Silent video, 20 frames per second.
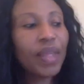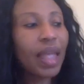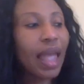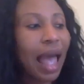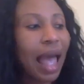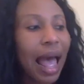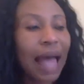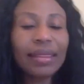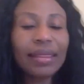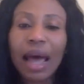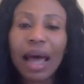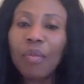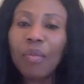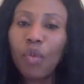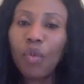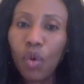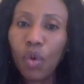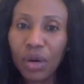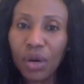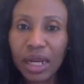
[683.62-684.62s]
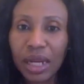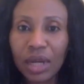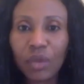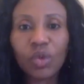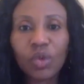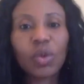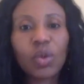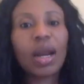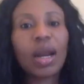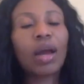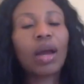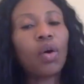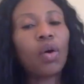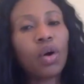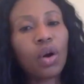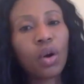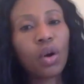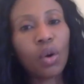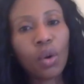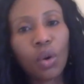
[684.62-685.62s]
And that morning was when I got
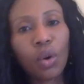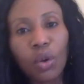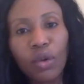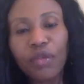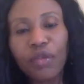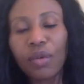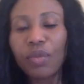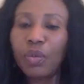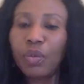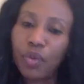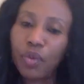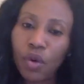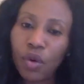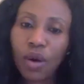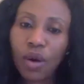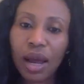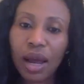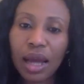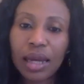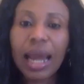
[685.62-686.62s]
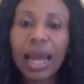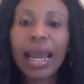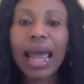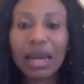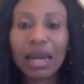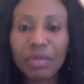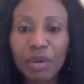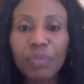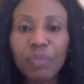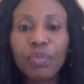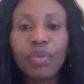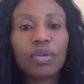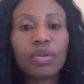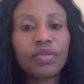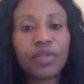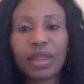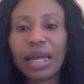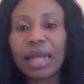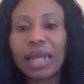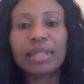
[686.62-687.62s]
a call from the broker that I had been booked
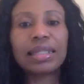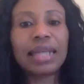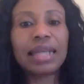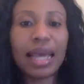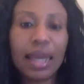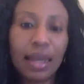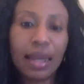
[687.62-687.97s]
for that day.